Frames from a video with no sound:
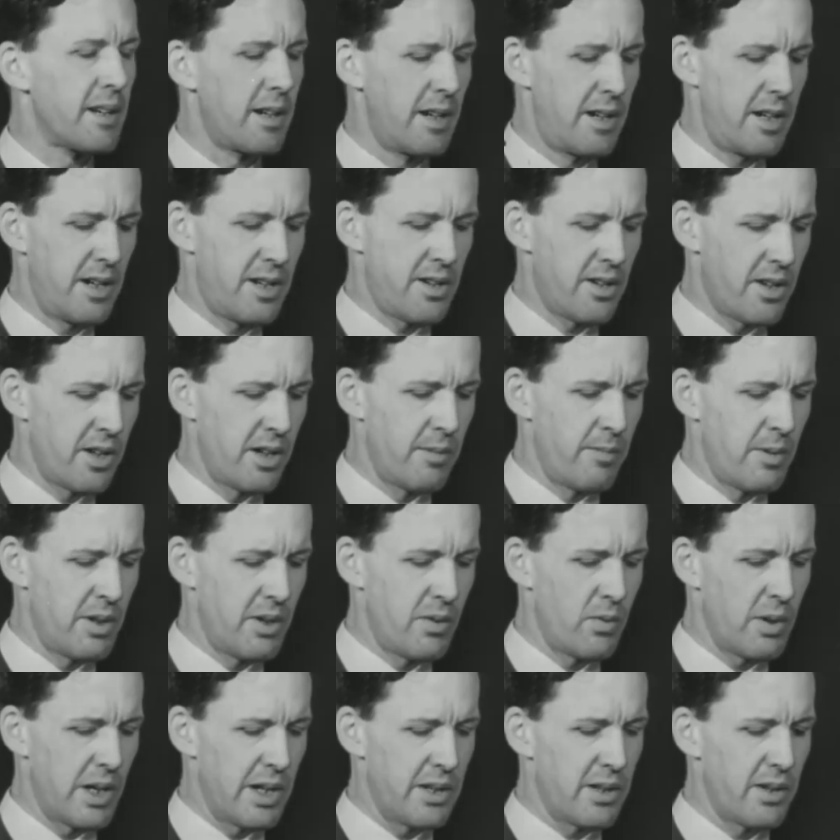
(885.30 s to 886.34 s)
to determine
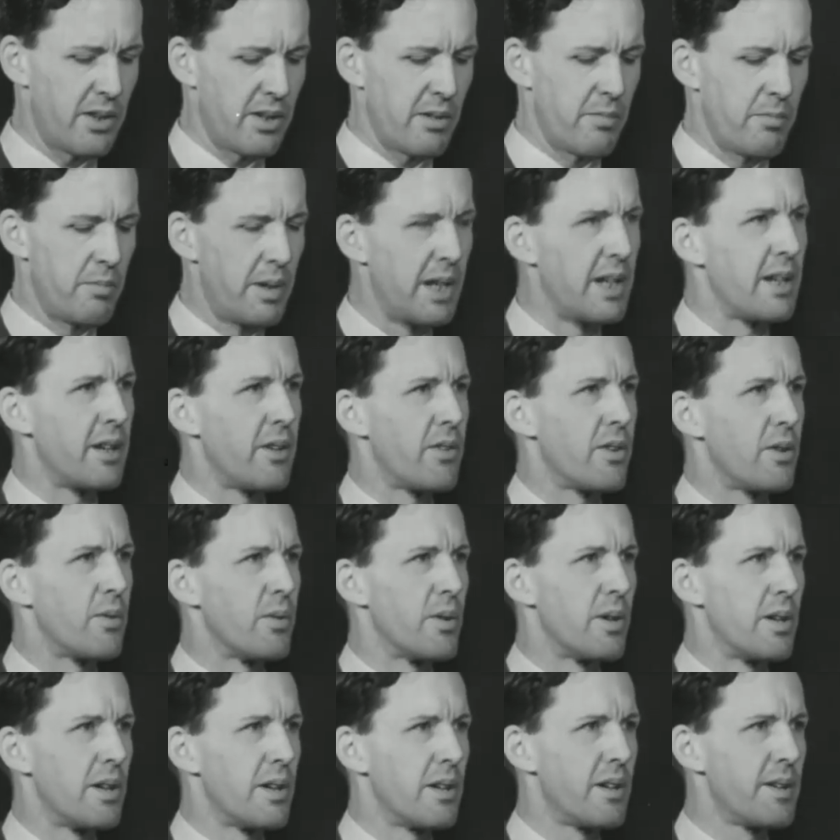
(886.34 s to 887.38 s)
whether the men of the
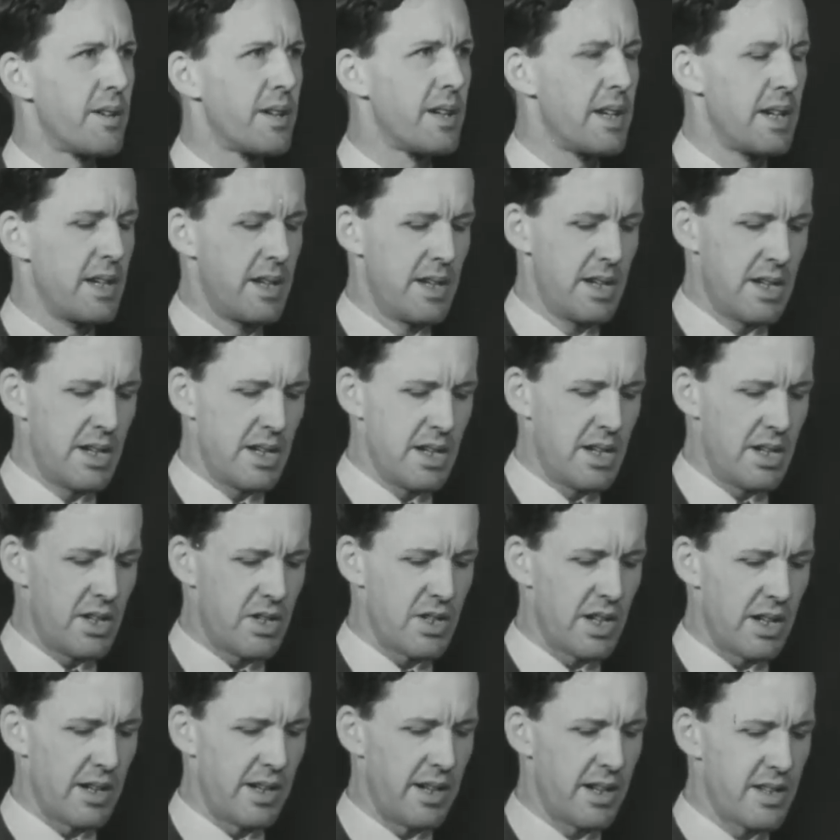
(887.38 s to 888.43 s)
world
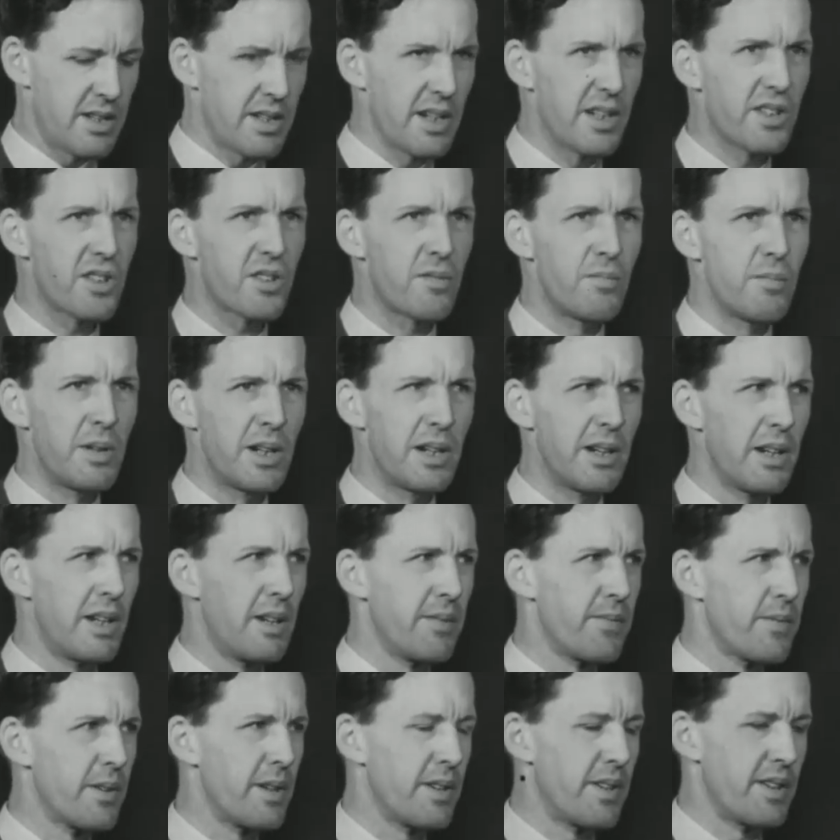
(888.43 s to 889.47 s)
shall exist merely
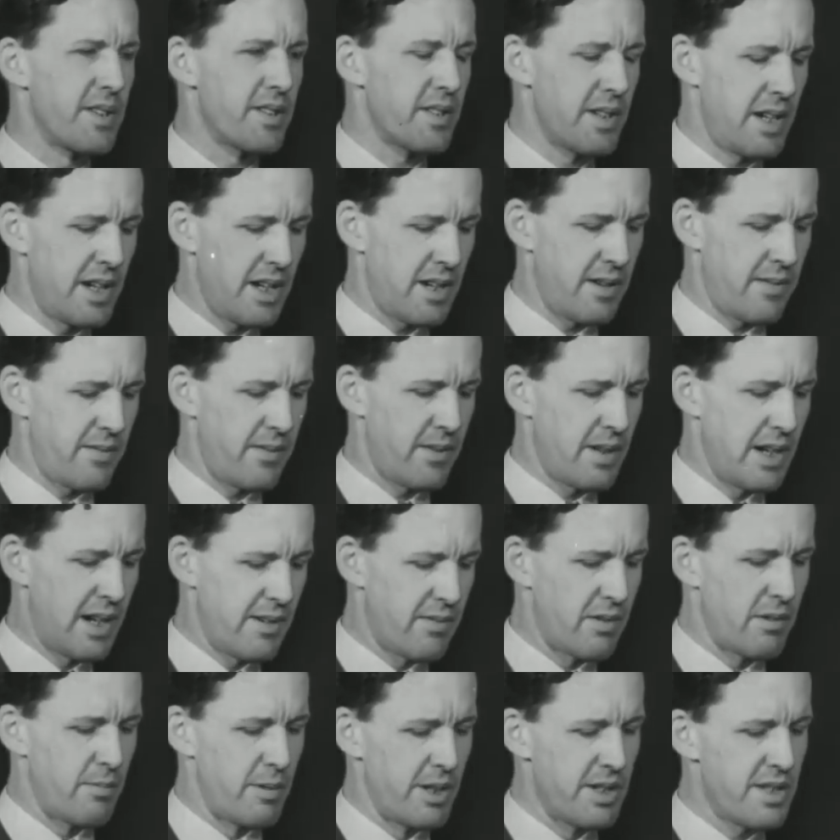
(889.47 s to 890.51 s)
for the sake of
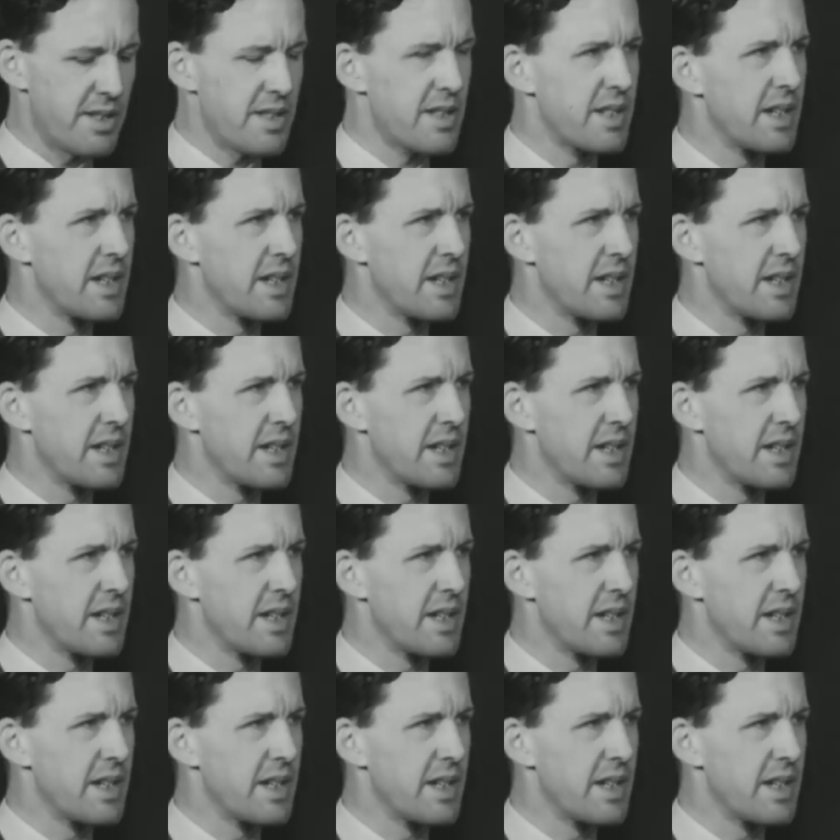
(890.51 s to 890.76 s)
governments